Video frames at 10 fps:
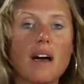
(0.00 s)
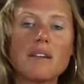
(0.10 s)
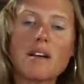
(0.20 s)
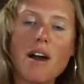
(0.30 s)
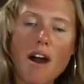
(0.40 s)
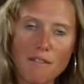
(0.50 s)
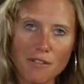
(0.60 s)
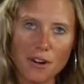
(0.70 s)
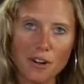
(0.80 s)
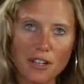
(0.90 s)

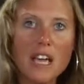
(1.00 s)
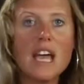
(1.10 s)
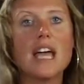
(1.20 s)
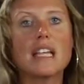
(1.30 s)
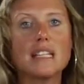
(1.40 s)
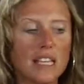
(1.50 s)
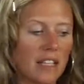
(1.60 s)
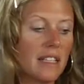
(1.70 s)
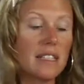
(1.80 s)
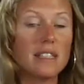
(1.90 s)
uncovered
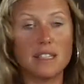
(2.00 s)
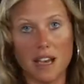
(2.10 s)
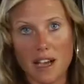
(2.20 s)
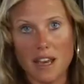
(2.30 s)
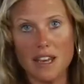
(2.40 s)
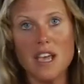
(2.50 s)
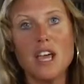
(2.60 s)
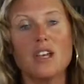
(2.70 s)
until it's done.